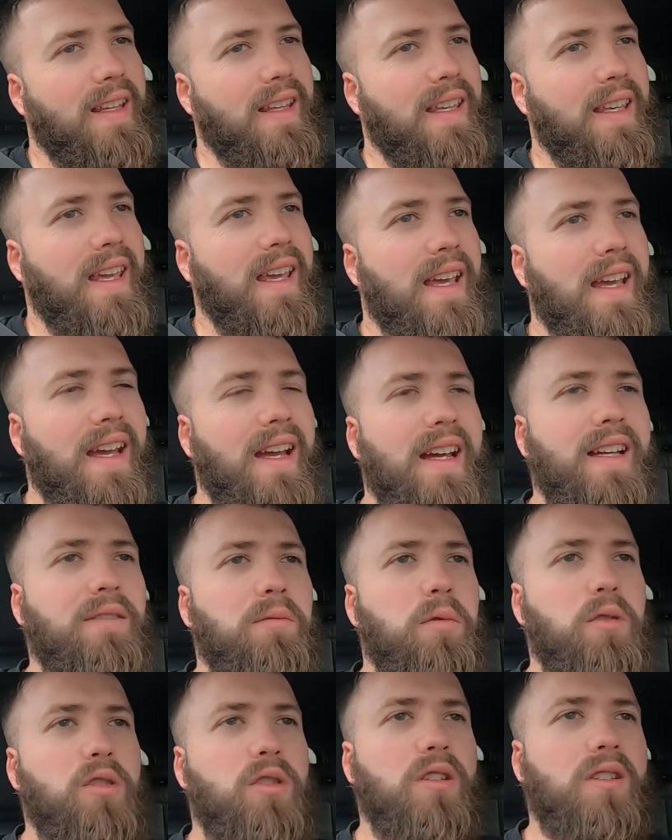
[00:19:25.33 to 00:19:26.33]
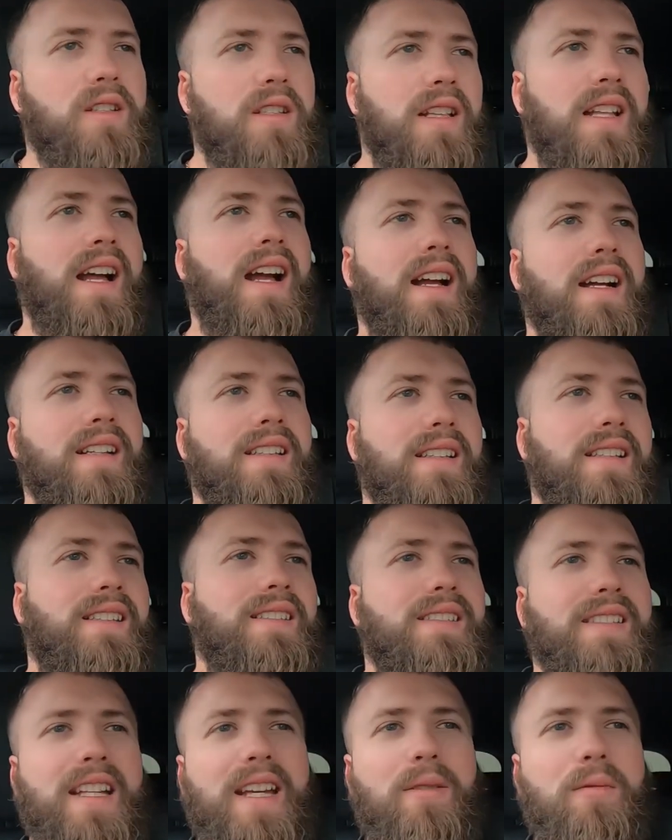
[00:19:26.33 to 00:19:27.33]
yeah, it was just
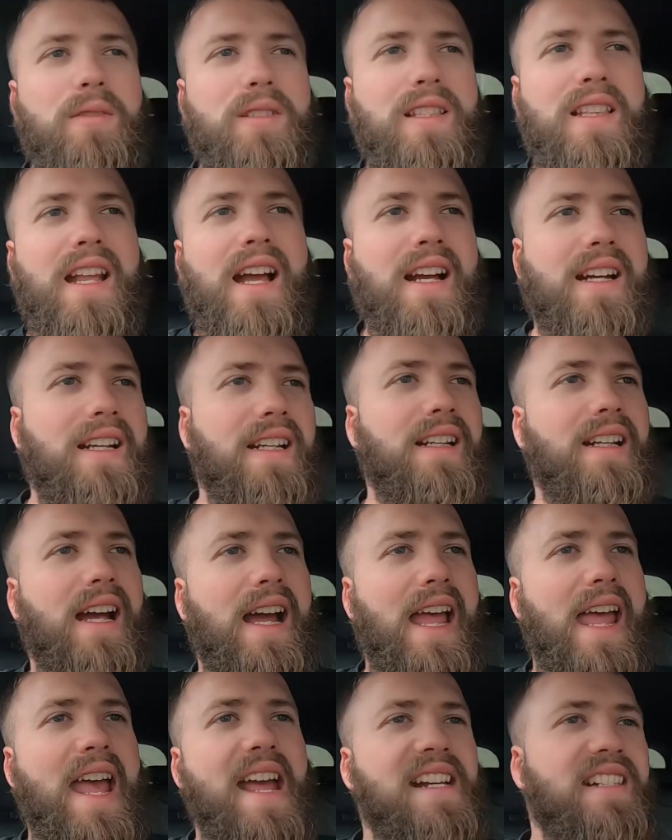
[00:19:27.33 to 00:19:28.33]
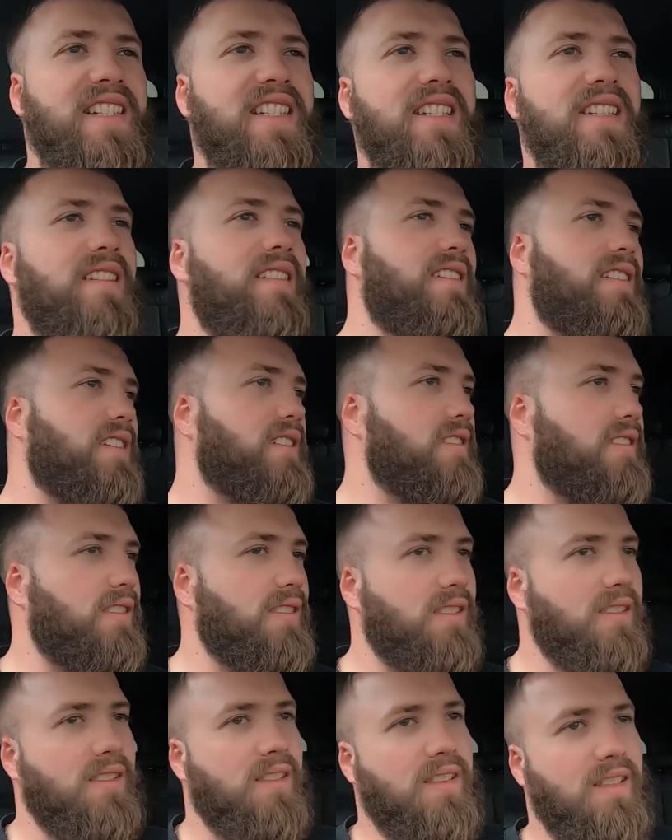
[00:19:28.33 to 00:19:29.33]
lacking that edginess.
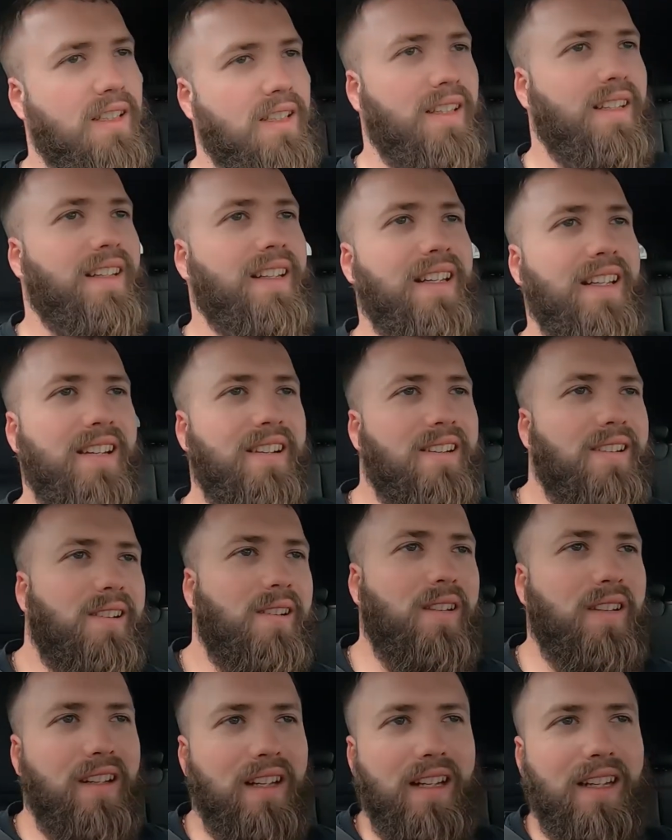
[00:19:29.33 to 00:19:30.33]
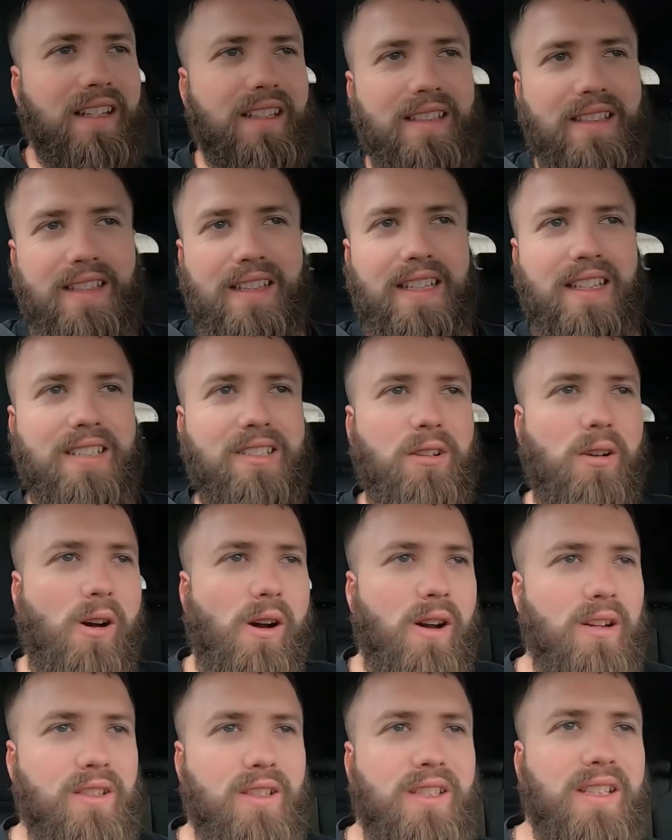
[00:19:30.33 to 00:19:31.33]
You know, this
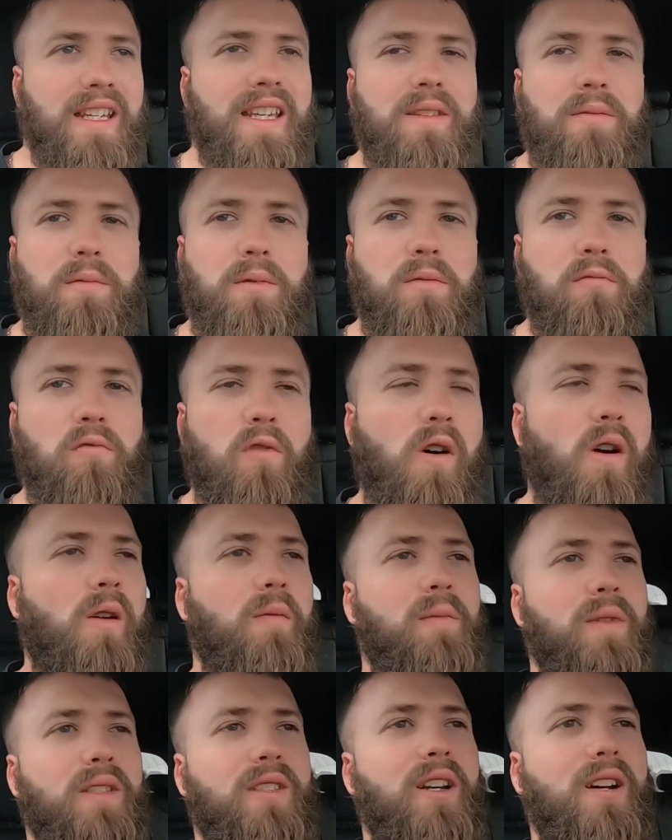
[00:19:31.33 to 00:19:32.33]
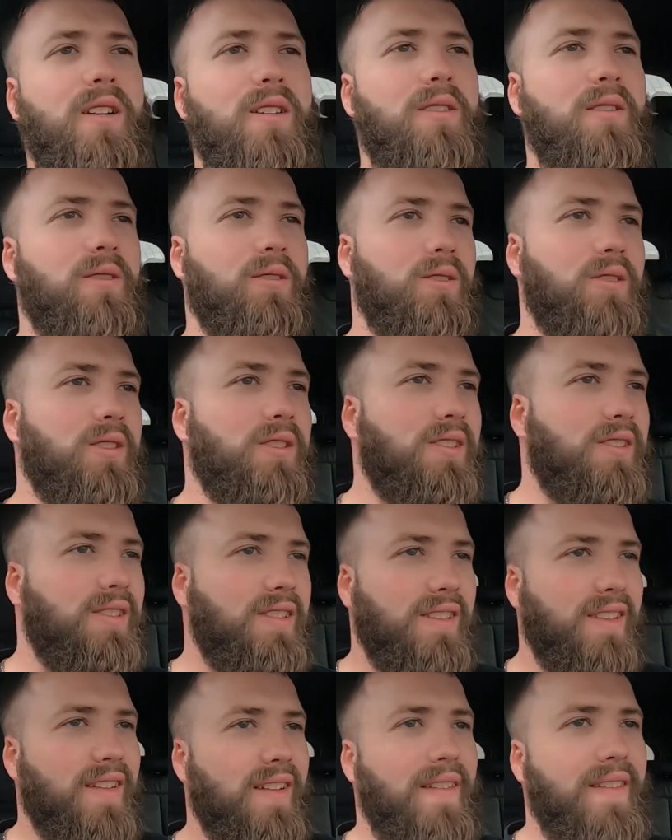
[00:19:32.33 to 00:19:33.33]
car just keeps me right on my toes.
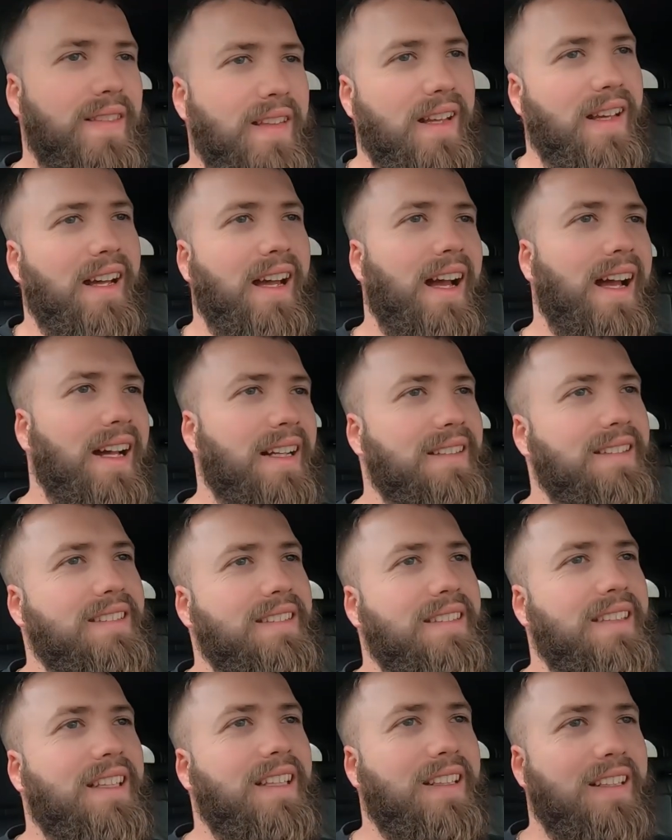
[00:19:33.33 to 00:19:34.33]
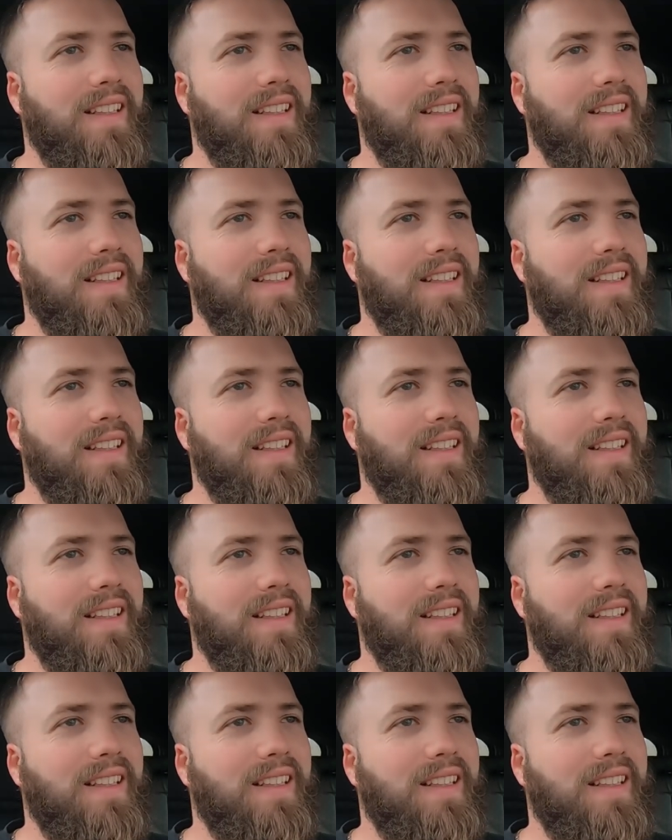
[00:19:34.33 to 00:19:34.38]
And